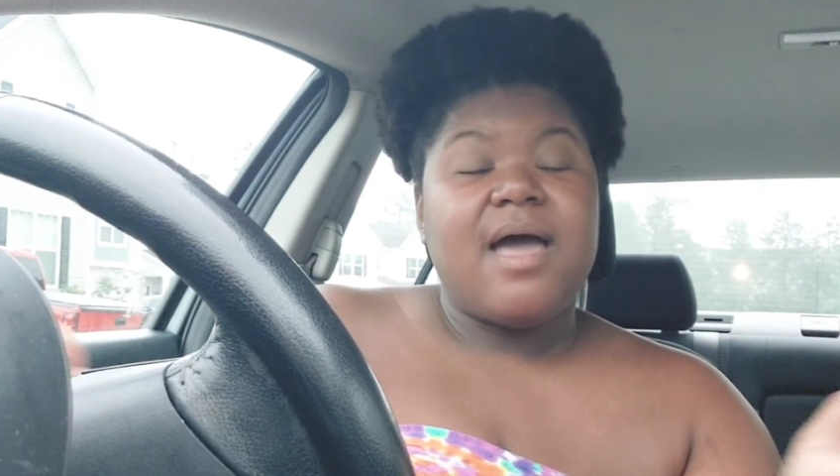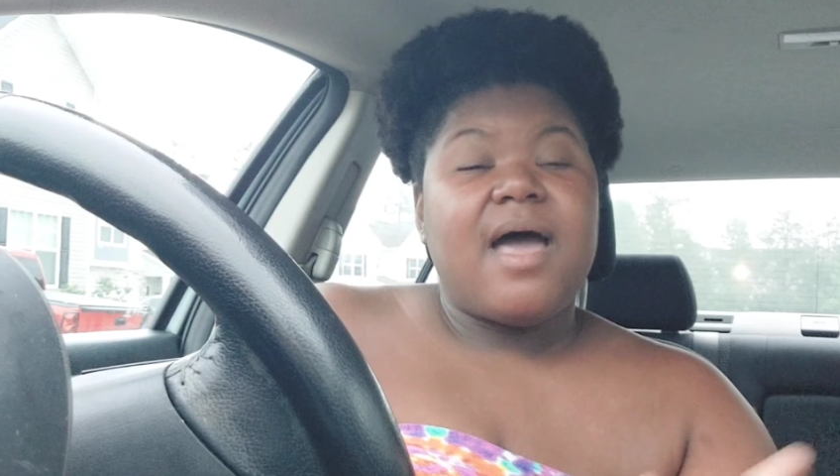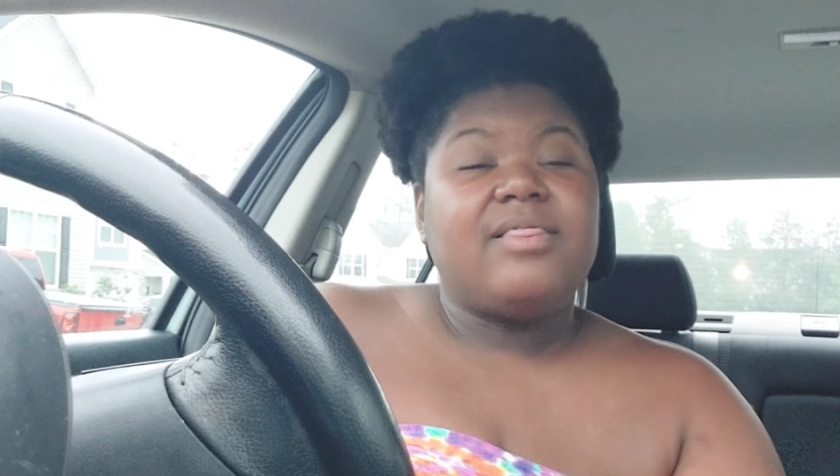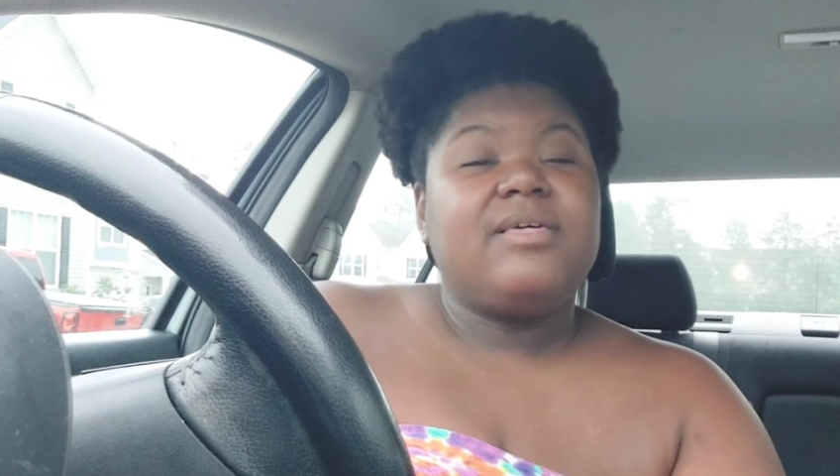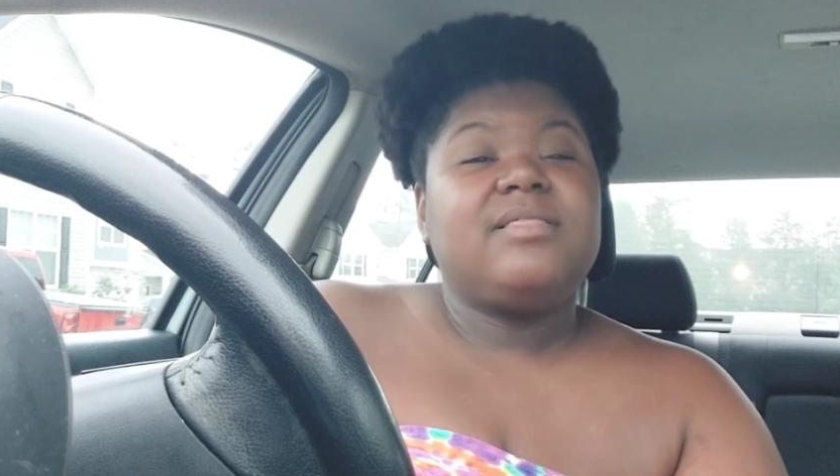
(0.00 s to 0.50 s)

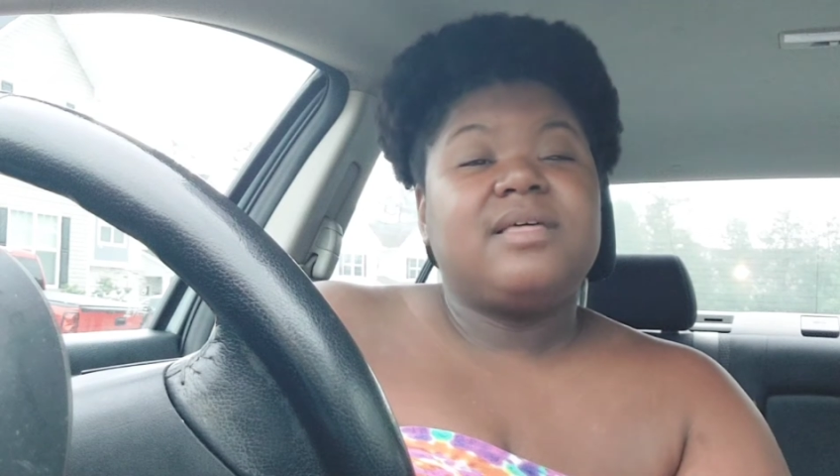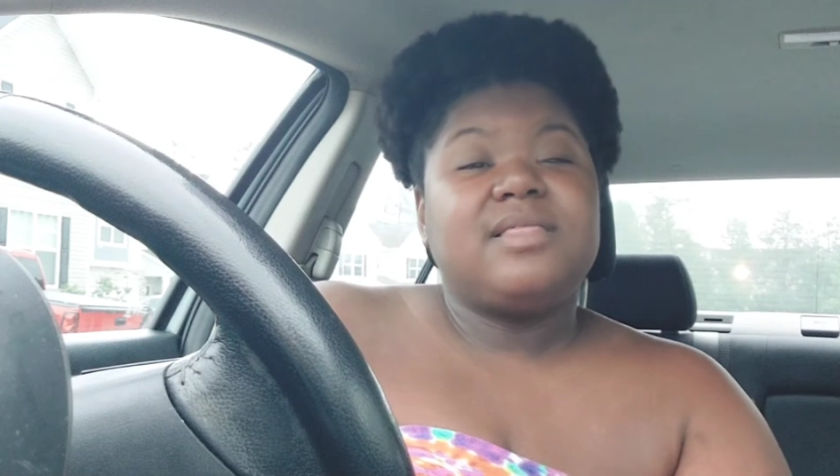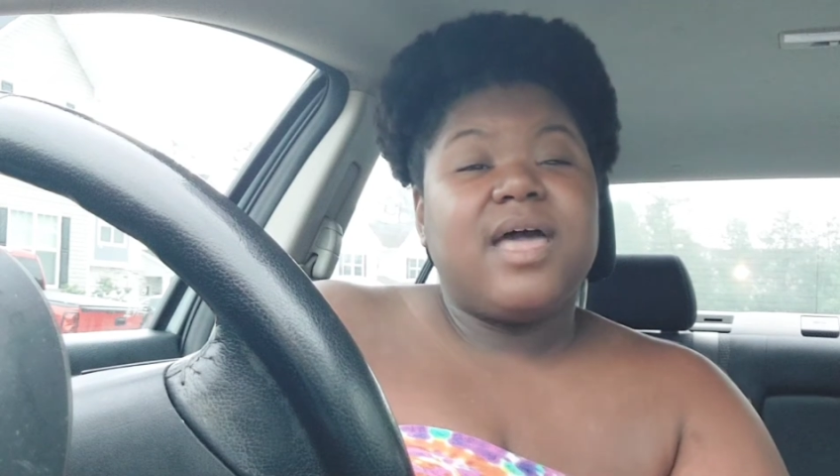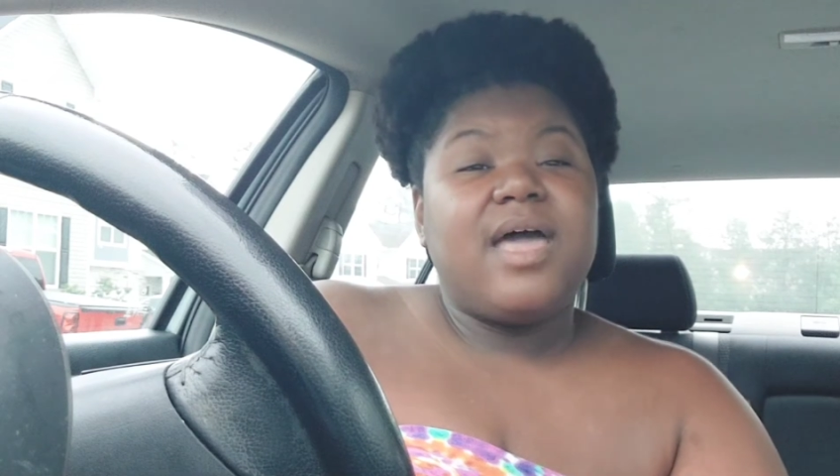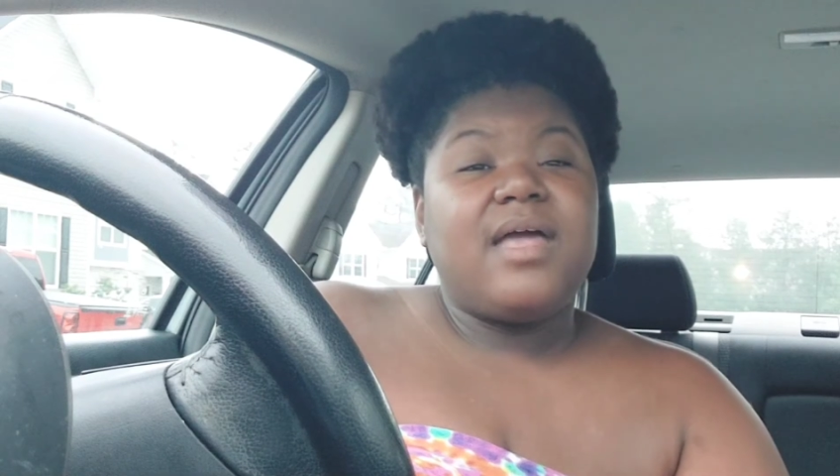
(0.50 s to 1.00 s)
I think that
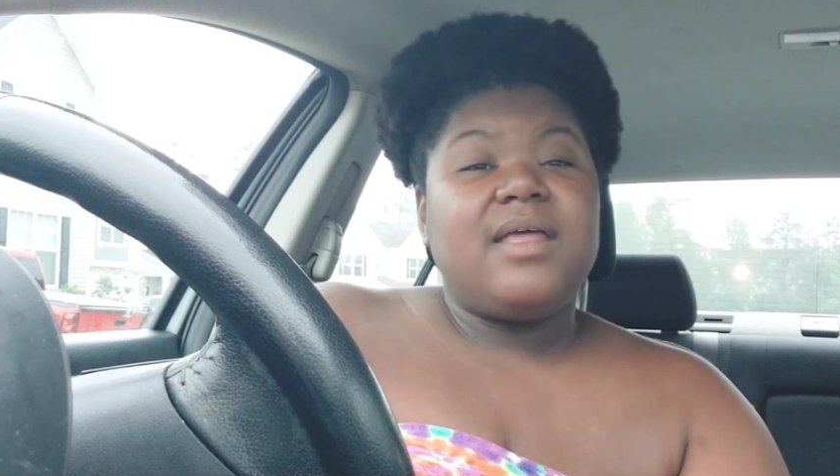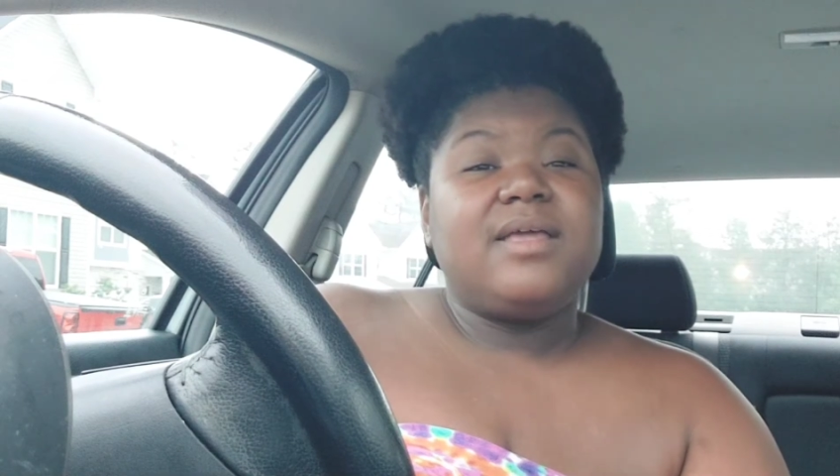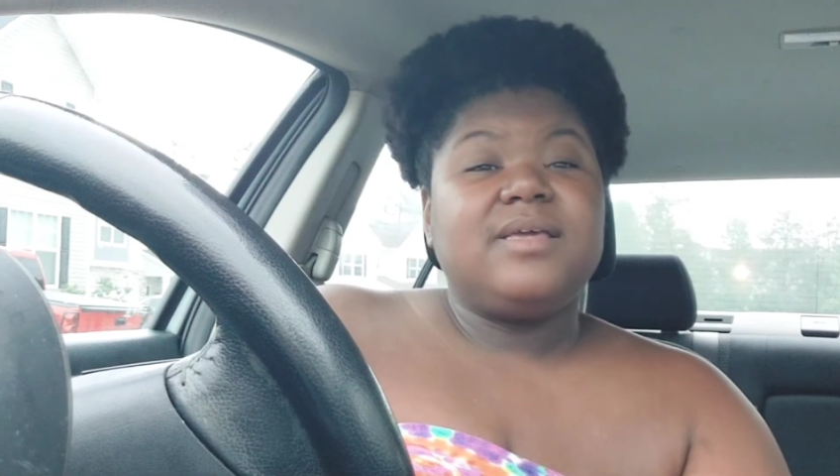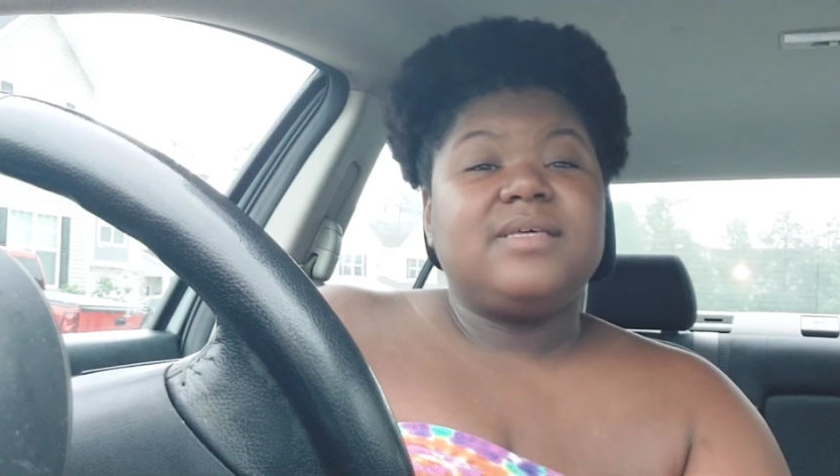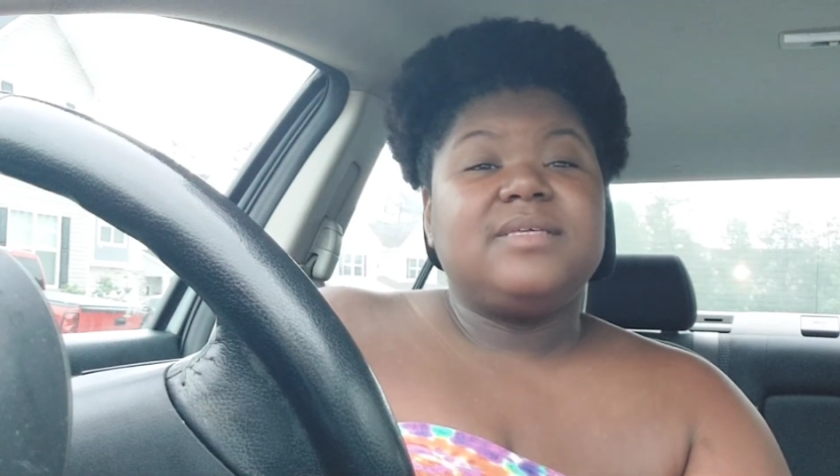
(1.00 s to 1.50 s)
that
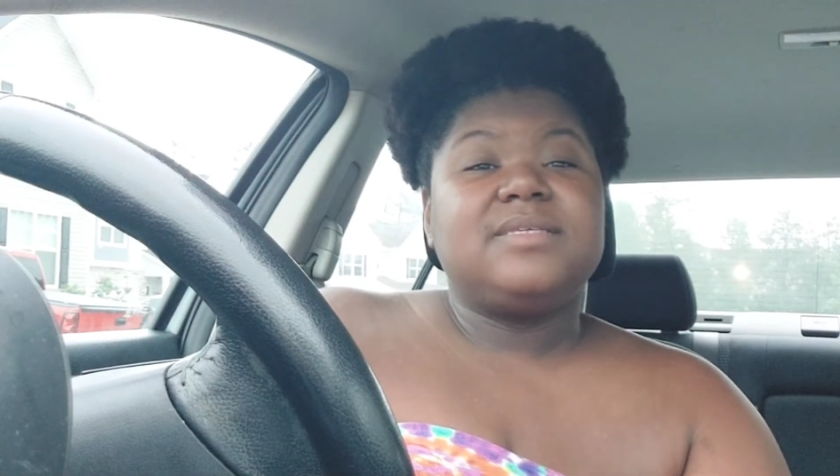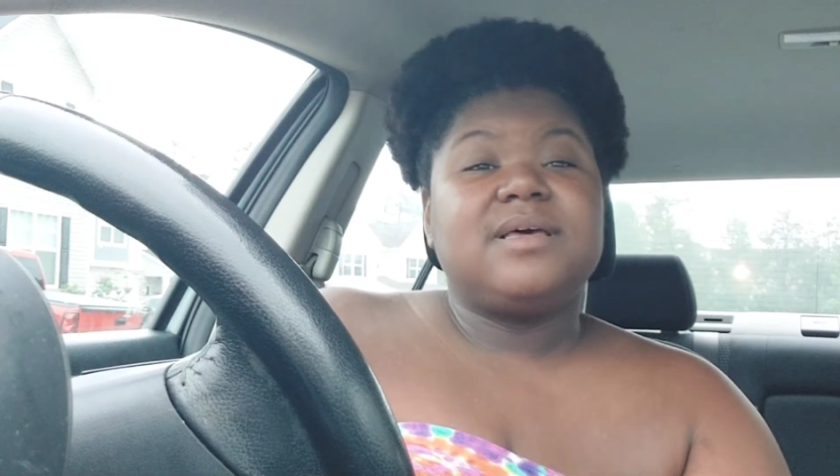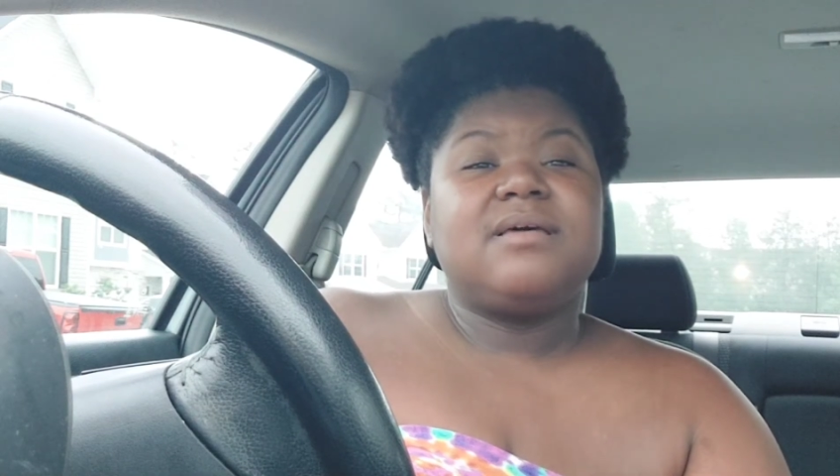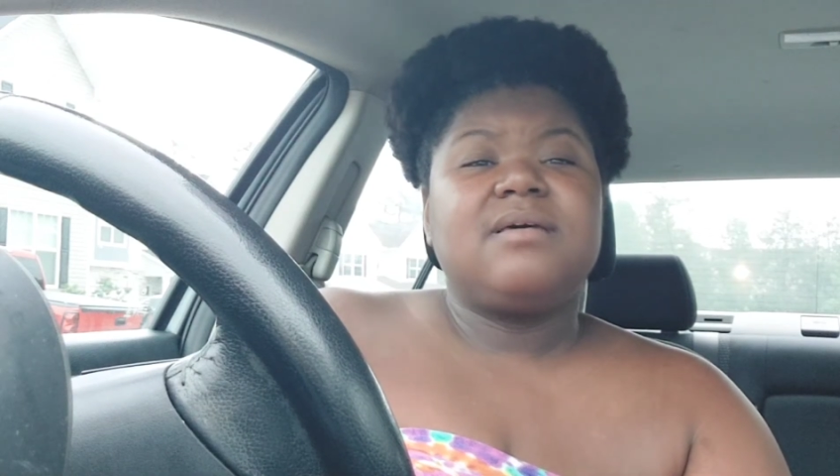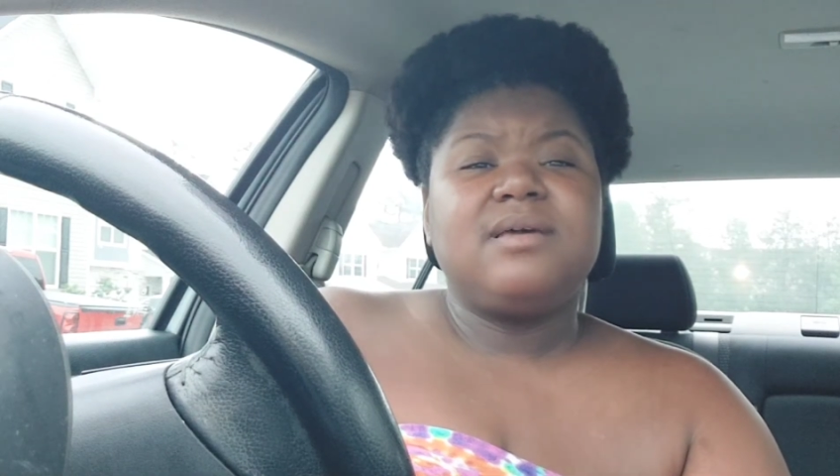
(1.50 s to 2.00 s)
is
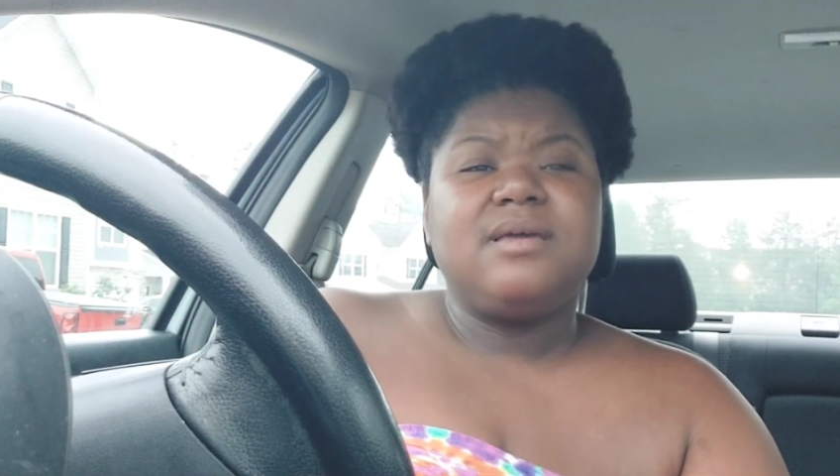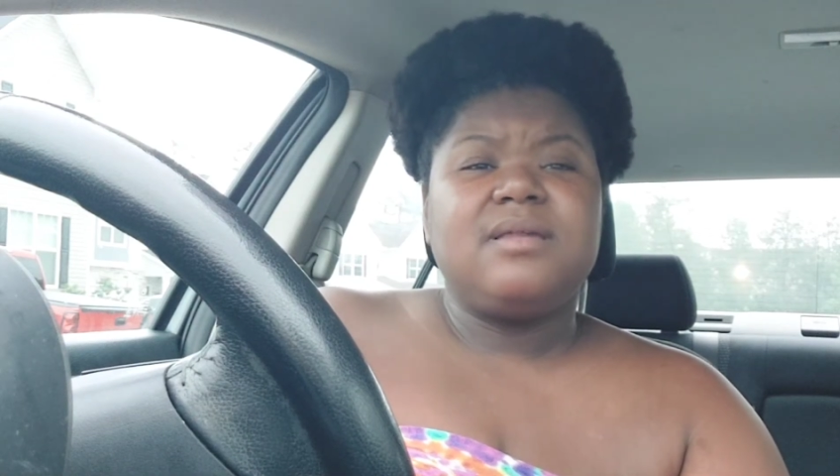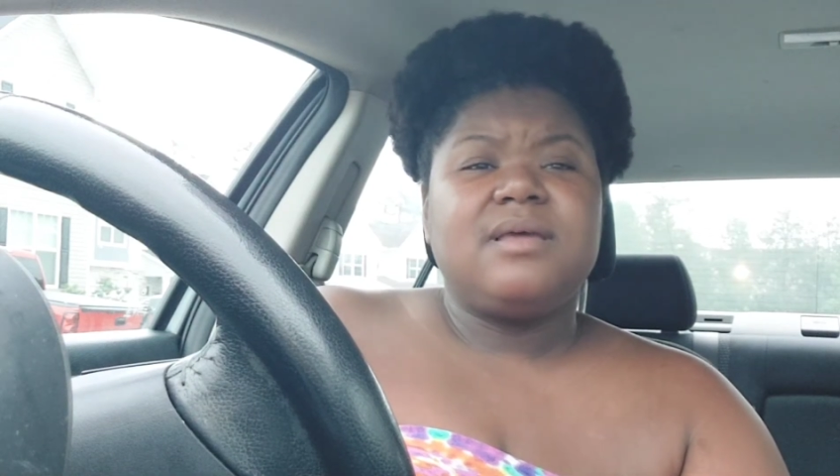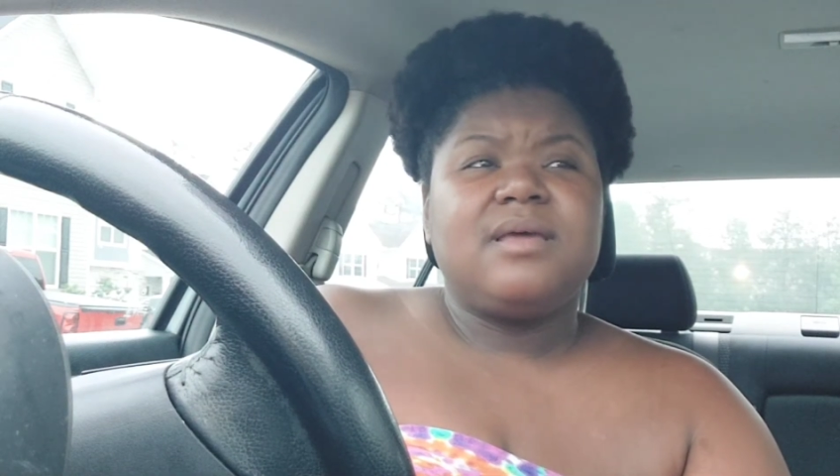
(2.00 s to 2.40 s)
a good